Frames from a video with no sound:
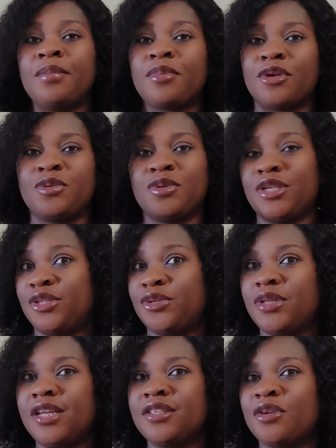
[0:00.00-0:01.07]
because he was a
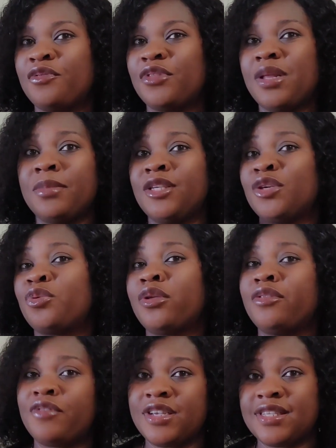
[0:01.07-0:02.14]
student of Nnamdi
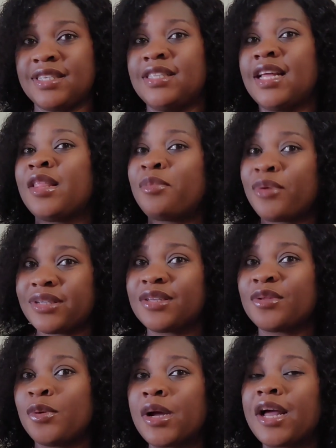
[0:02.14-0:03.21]
University in Anambra
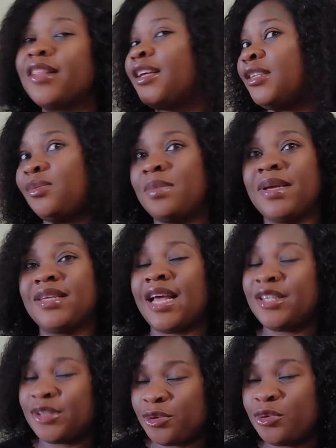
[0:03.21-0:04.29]
State, Oka. That's where my high
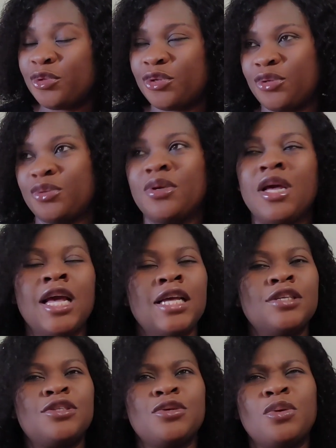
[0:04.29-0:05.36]
school too.
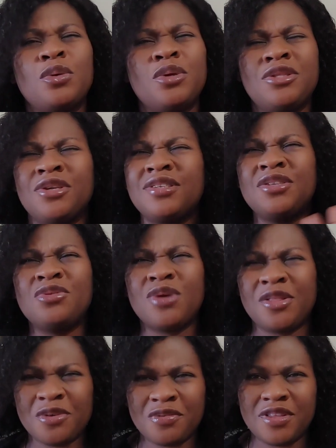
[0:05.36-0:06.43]
So he doesn't do
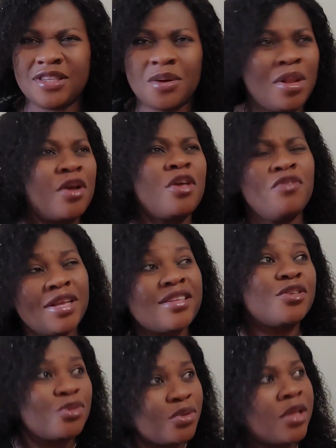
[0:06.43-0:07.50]
any of this. I was like, even as a
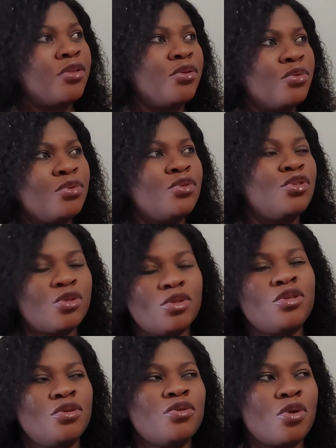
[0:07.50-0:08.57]
student, the
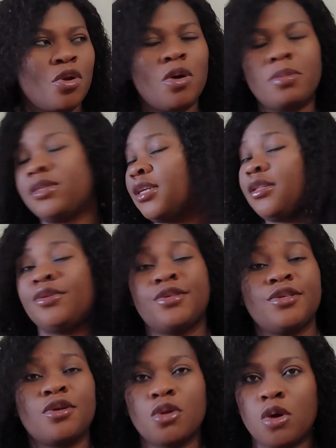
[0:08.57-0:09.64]
youth club, he said he
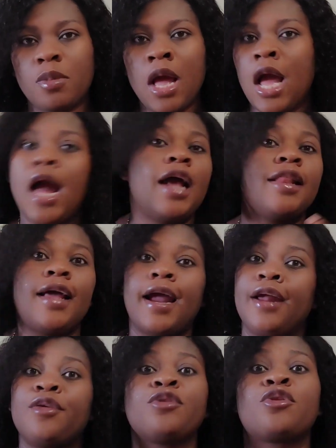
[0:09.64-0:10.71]
doesn't club. And
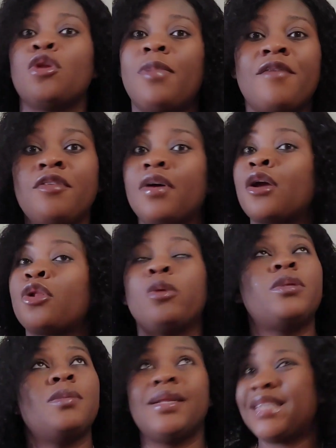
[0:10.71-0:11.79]
I don't club. I've never
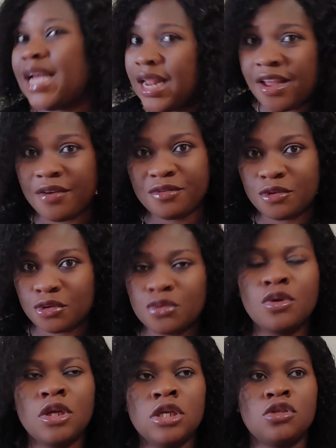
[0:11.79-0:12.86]
clubbed in my entire life too.
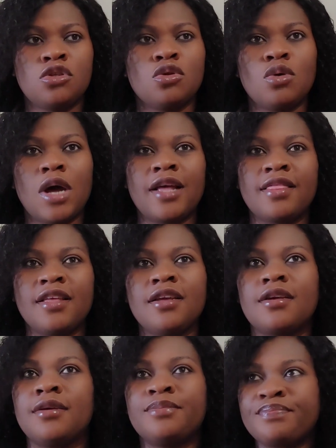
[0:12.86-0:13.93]
So I
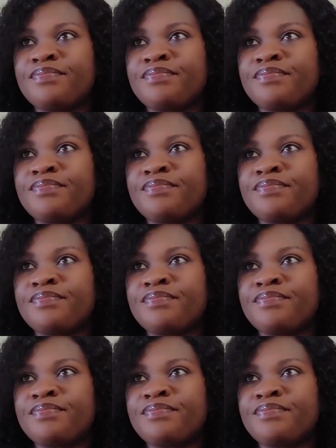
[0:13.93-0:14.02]
think